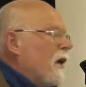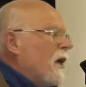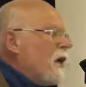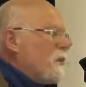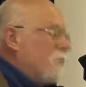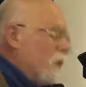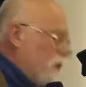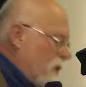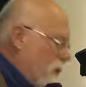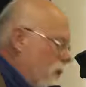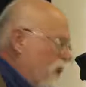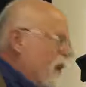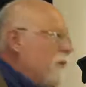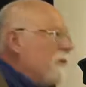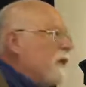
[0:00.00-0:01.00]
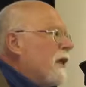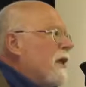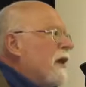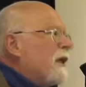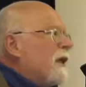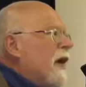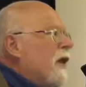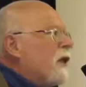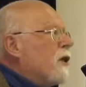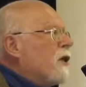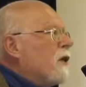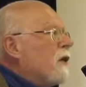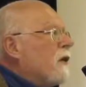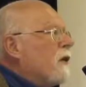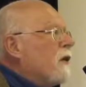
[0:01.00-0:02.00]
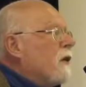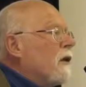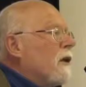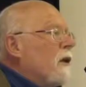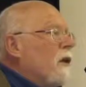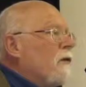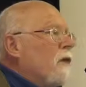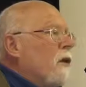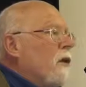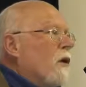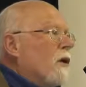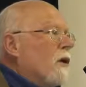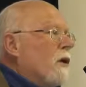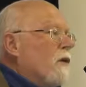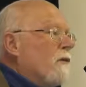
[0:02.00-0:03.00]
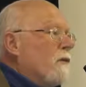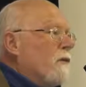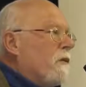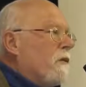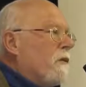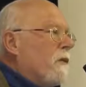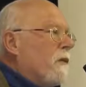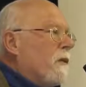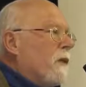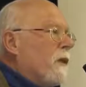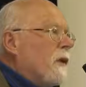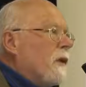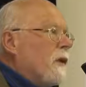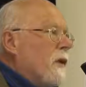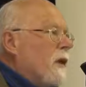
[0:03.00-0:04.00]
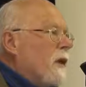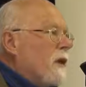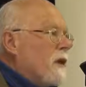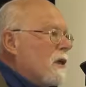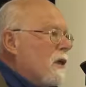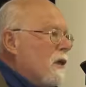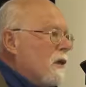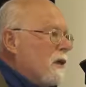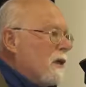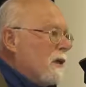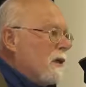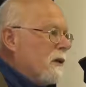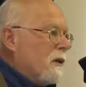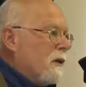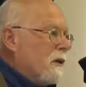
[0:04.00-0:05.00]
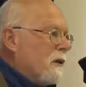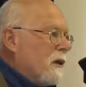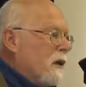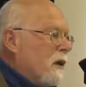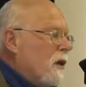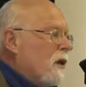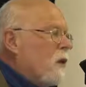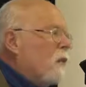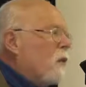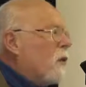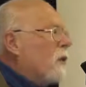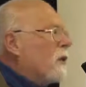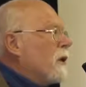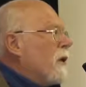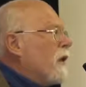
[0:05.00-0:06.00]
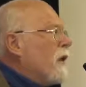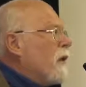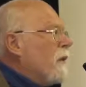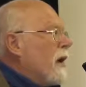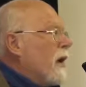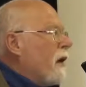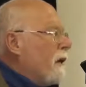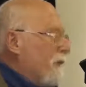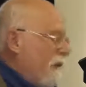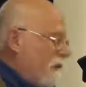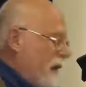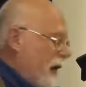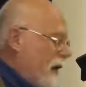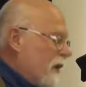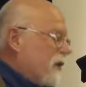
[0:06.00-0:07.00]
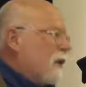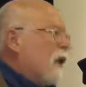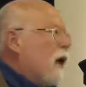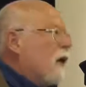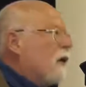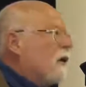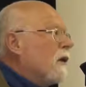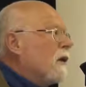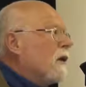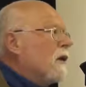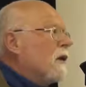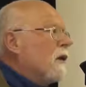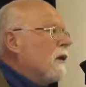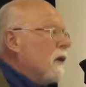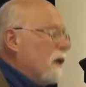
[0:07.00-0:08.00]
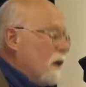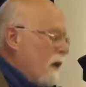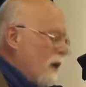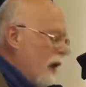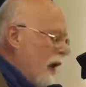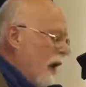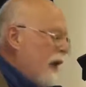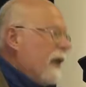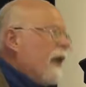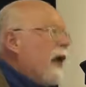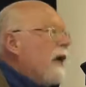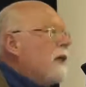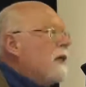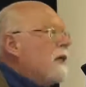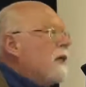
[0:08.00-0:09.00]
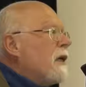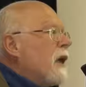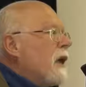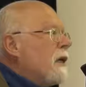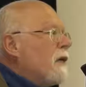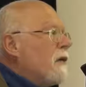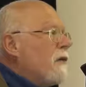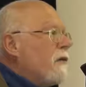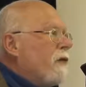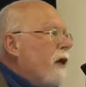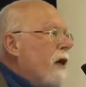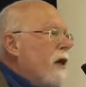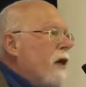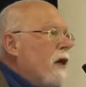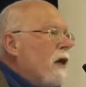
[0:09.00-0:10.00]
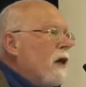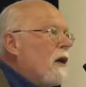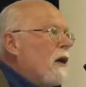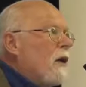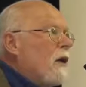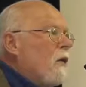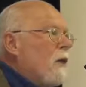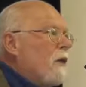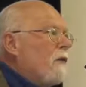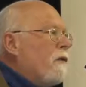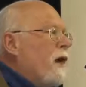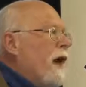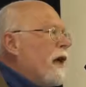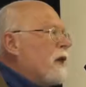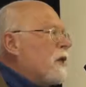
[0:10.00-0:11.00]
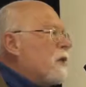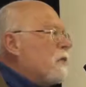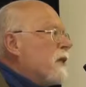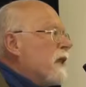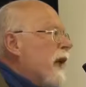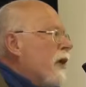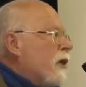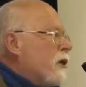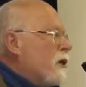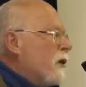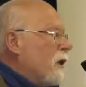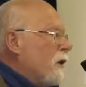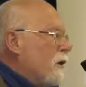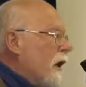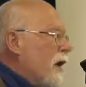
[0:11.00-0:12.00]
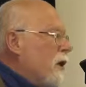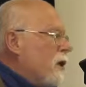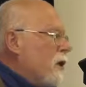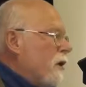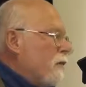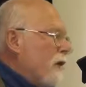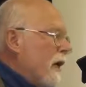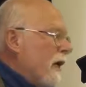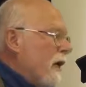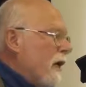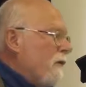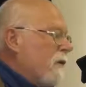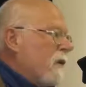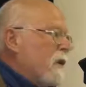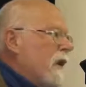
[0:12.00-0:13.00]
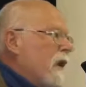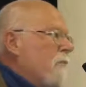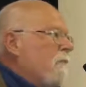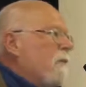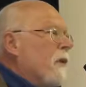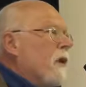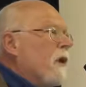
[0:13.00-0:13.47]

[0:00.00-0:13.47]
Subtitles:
This brought Quilliam to the attention, of course, of not only the Sultan, but also the Emir of Afghanistan. And in 1893, we find a substantial donation being given to him